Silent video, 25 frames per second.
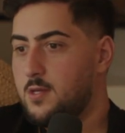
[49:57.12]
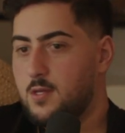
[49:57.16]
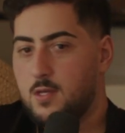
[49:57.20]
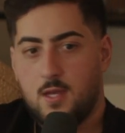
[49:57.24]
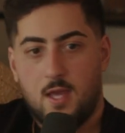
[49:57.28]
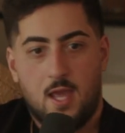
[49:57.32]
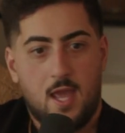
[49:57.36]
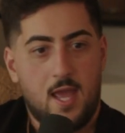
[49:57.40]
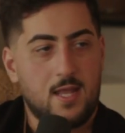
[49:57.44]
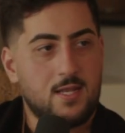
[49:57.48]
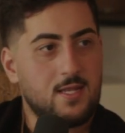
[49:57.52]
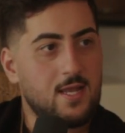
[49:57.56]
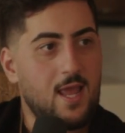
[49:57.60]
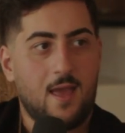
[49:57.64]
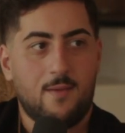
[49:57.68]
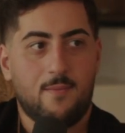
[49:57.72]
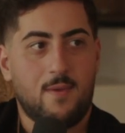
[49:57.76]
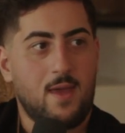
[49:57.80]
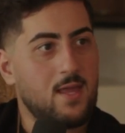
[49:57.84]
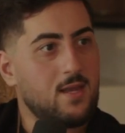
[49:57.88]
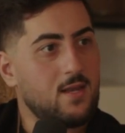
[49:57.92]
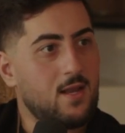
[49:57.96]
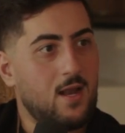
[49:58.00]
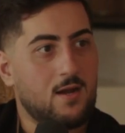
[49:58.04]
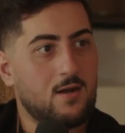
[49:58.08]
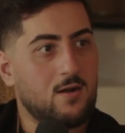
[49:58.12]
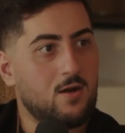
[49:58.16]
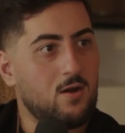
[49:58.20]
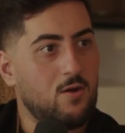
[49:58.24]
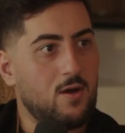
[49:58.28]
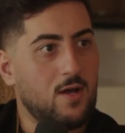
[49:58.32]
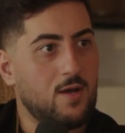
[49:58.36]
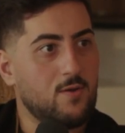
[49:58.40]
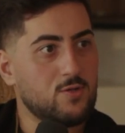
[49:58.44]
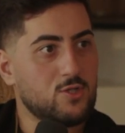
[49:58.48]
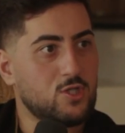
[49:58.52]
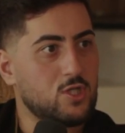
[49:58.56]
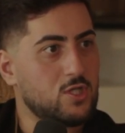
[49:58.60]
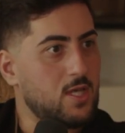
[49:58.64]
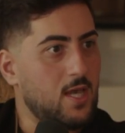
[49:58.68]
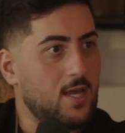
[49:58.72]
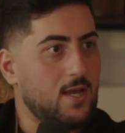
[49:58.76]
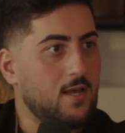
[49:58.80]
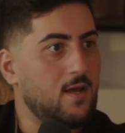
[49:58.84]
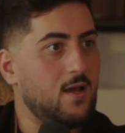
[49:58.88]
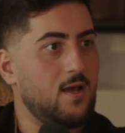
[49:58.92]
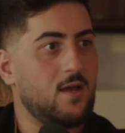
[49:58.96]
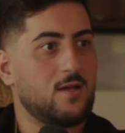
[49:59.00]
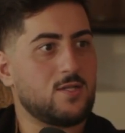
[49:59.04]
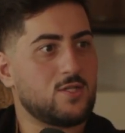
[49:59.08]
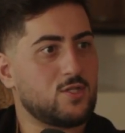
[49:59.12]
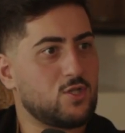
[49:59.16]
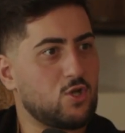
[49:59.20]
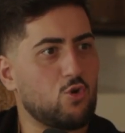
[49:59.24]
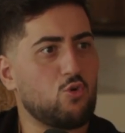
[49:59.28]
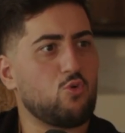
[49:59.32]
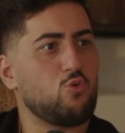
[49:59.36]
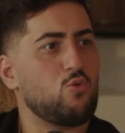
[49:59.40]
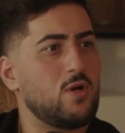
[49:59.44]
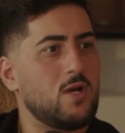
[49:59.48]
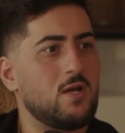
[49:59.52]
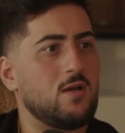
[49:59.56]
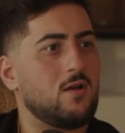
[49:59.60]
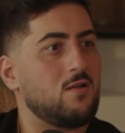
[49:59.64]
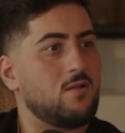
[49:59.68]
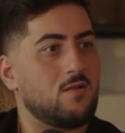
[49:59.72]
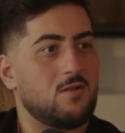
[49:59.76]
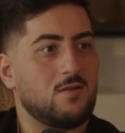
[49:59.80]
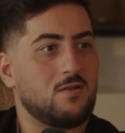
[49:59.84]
And yeah, man, I don't know. It was just like a surreal